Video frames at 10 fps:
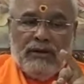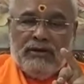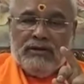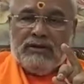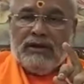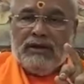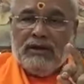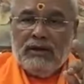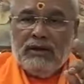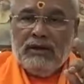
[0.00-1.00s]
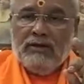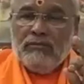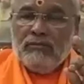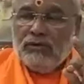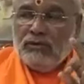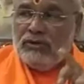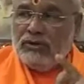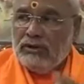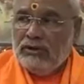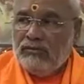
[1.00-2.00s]
and secondly,
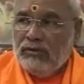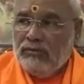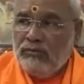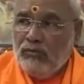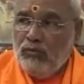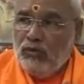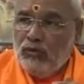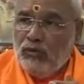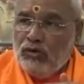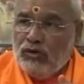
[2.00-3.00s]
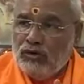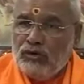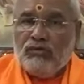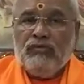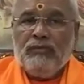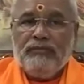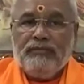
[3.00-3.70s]
Manushyatvam Mumukshutvam.